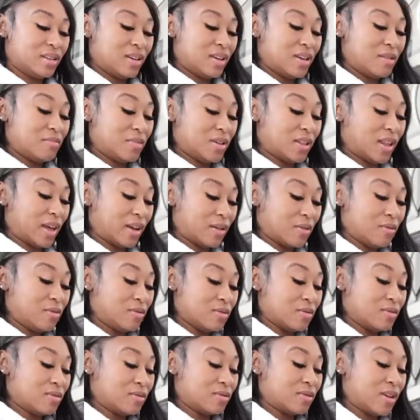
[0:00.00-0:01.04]
he'd be like,
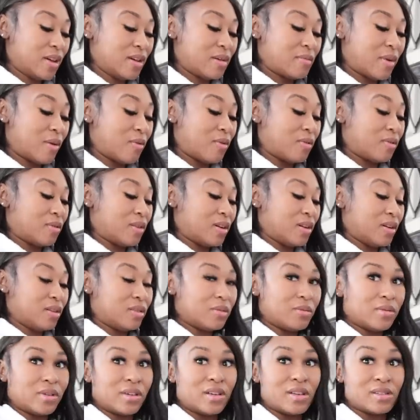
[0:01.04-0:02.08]
ooh, damn, I want
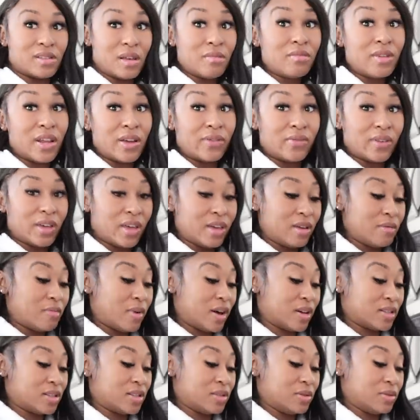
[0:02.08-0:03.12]
another one because I'm definitely eating
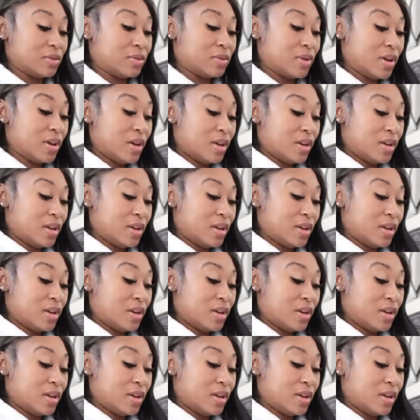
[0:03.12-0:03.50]
my two.